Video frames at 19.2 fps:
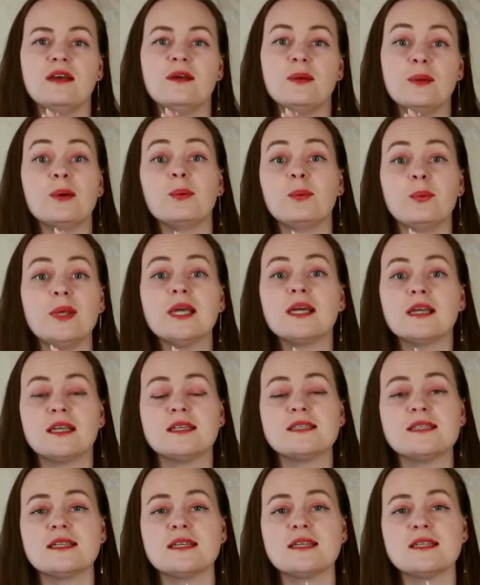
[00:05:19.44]
your
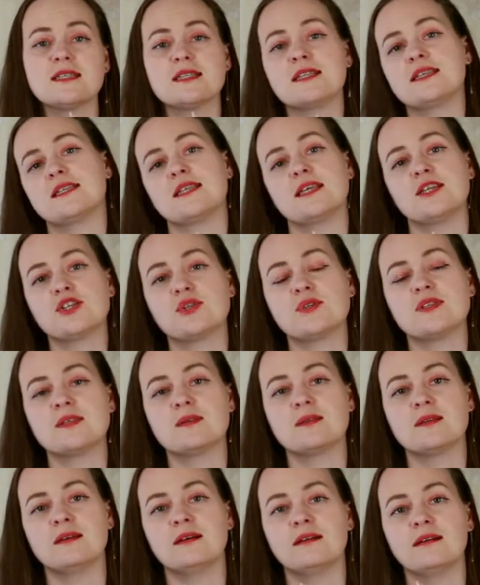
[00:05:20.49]
weaknesses, they should
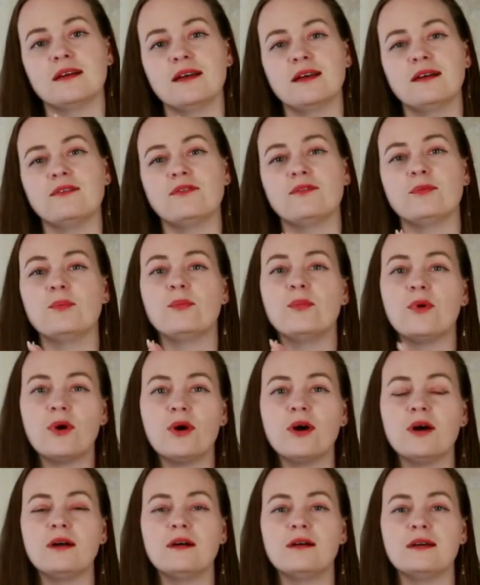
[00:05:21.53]
have
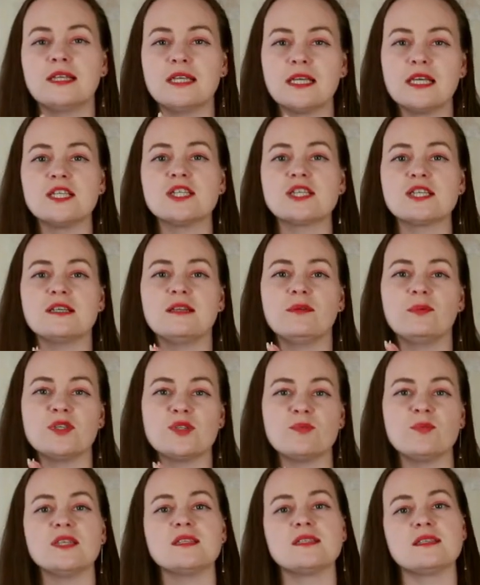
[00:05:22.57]
more attention, which
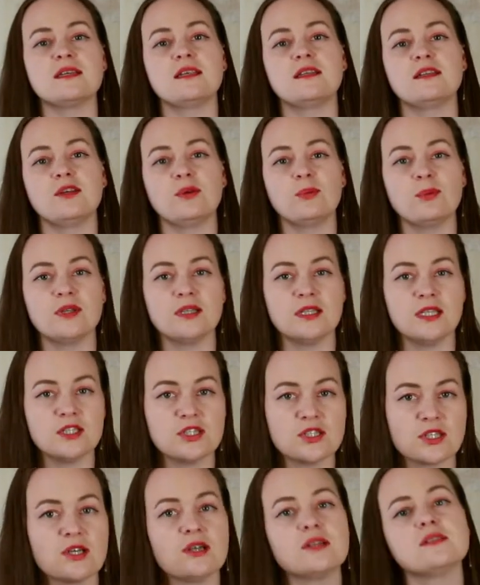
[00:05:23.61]
means that you will need
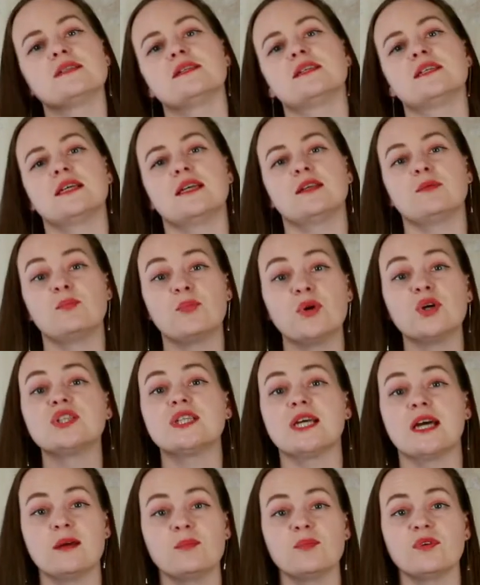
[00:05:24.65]
to concentrate more
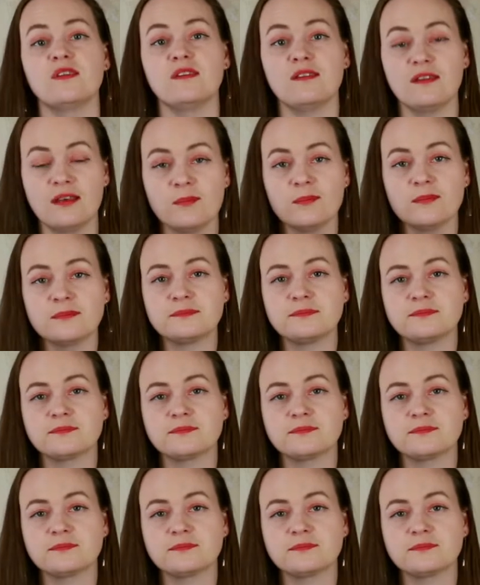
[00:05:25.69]
time on them.